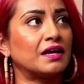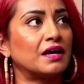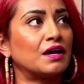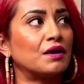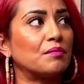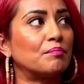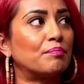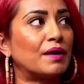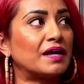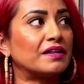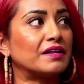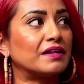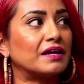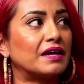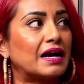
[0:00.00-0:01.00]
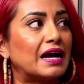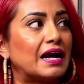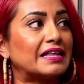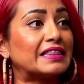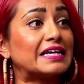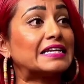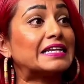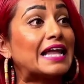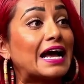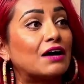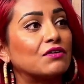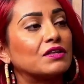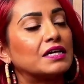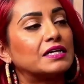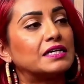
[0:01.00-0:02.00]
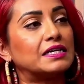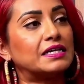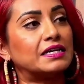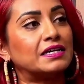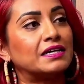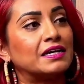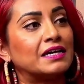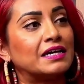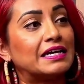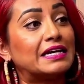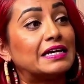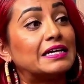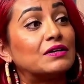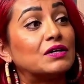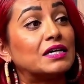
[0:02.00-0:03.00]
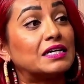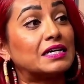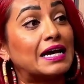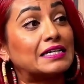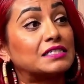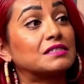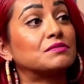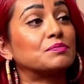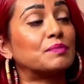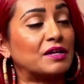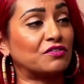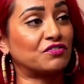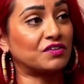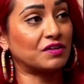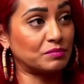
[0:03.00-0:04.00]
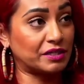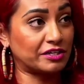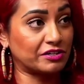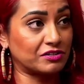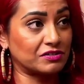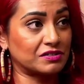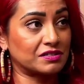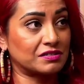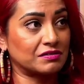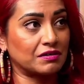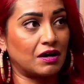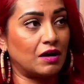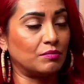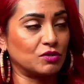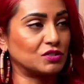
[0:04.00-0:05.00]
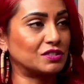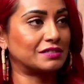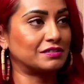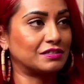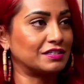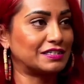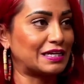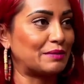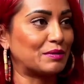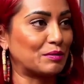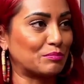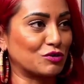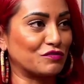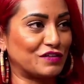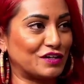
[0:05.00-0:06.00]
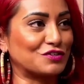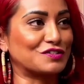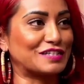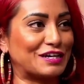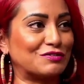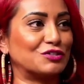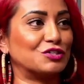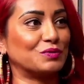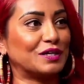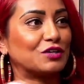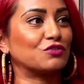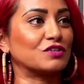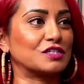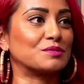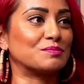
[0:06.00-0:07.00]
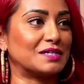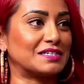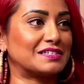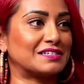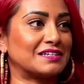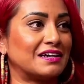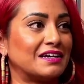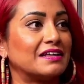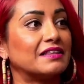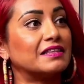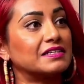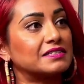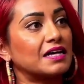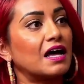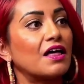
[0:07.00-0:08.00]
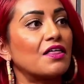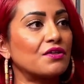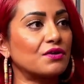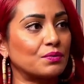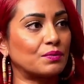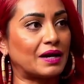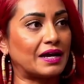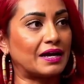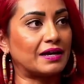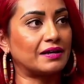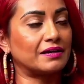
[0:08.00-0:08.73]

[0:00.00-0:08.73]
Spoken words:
But I think now that it has spent some years, almost the same number of years now, doing Christmas this other way,